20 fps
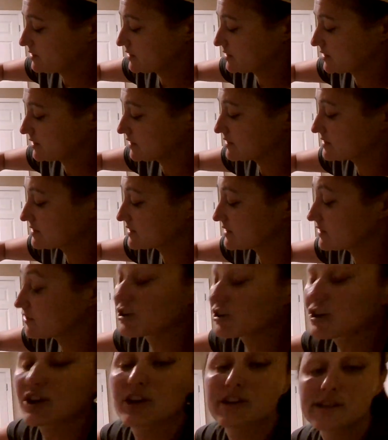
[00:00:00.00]
because they are
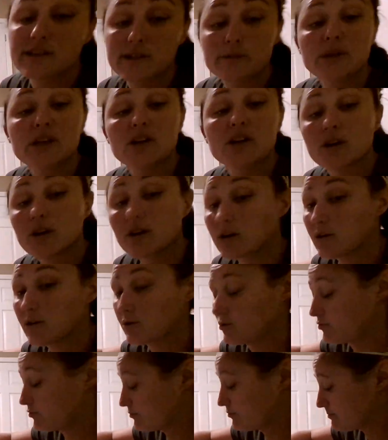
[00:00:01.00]
going to be our
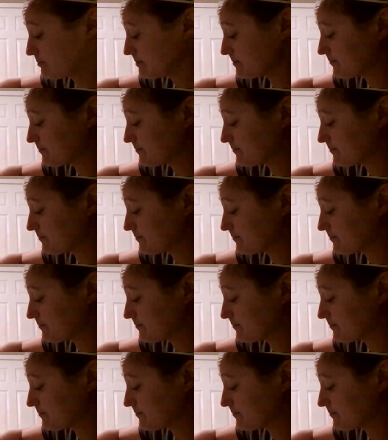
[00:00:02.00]
own.